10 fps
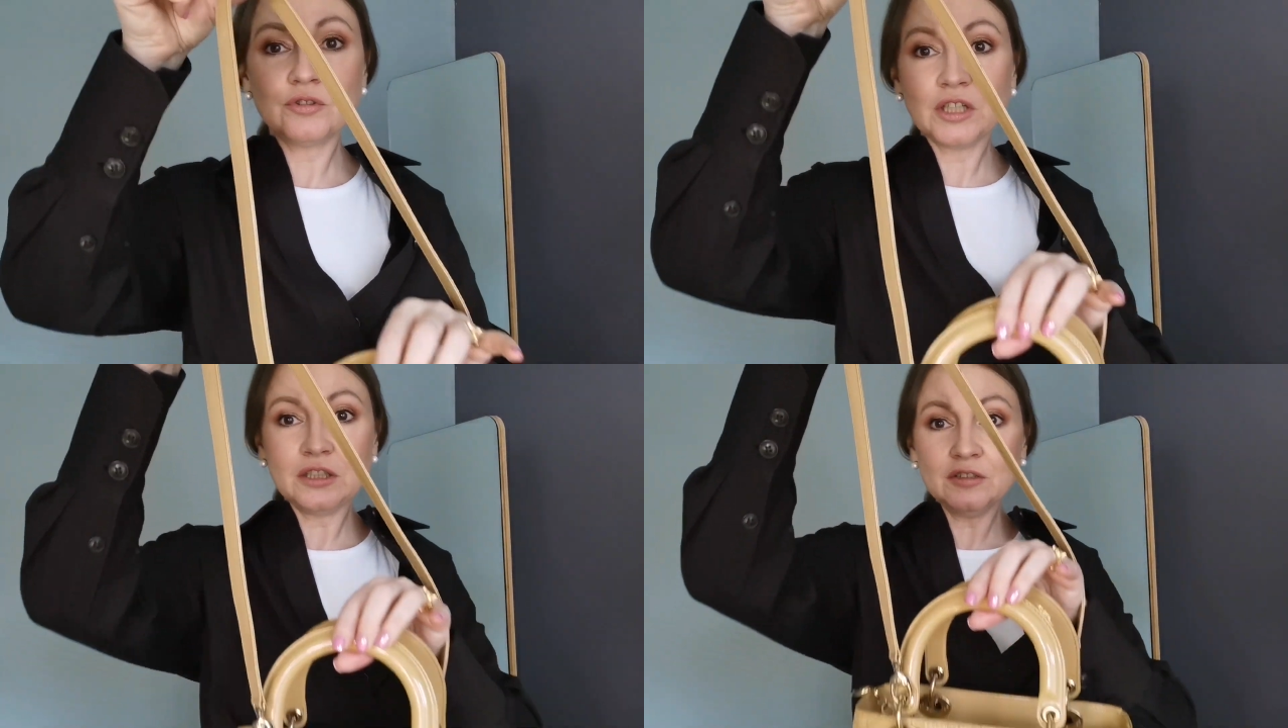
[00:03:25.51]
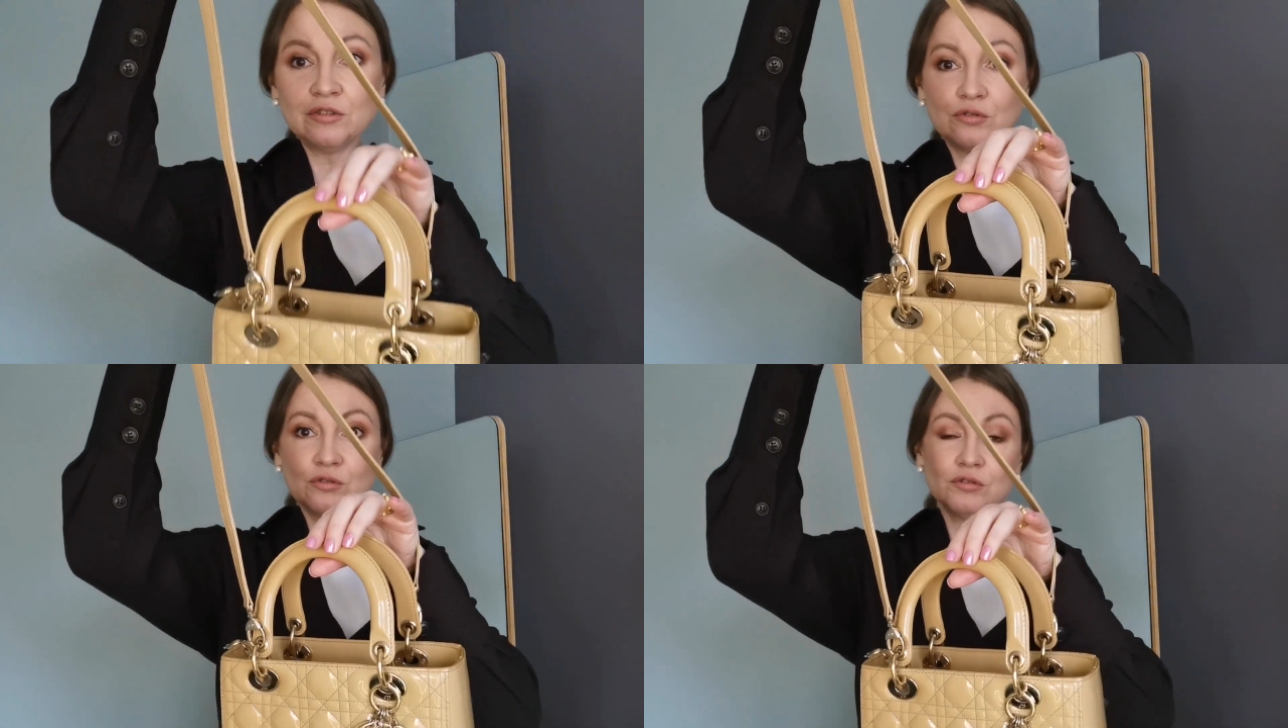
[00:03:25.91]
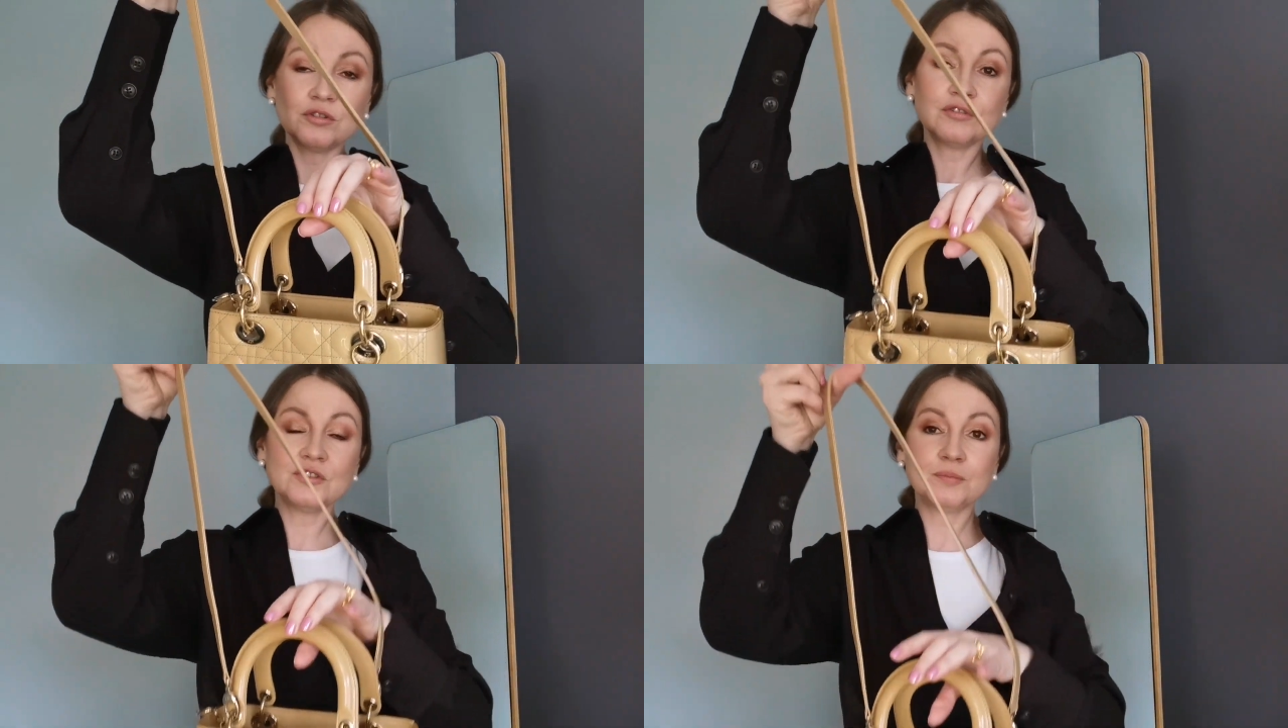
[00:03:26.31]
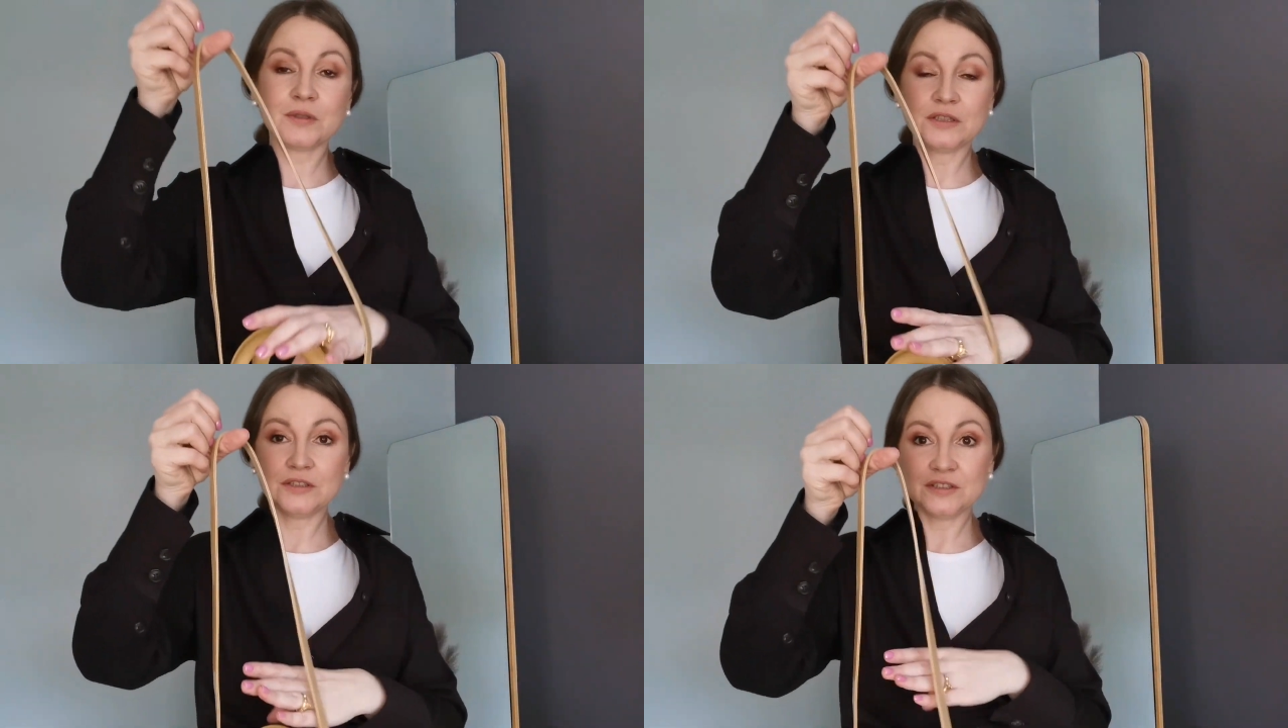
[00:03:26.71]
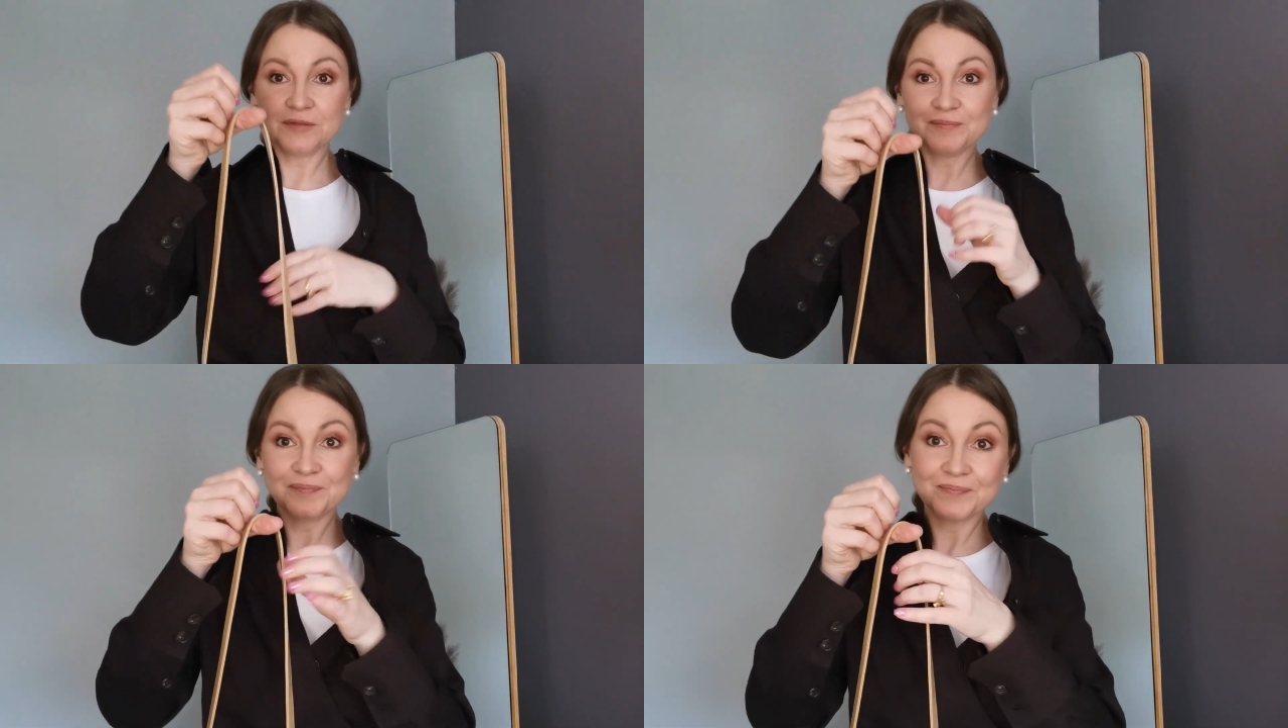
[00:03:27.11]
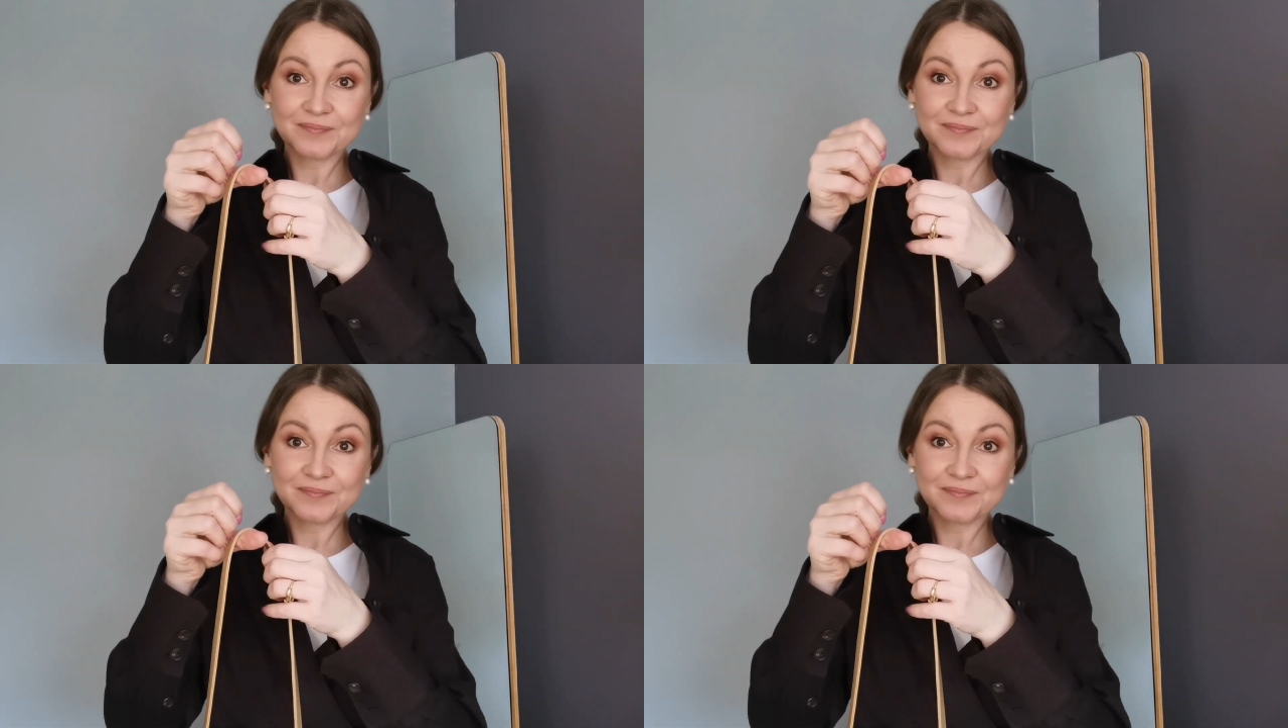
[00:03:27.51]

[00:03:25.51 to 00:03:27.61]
who can't go cross body.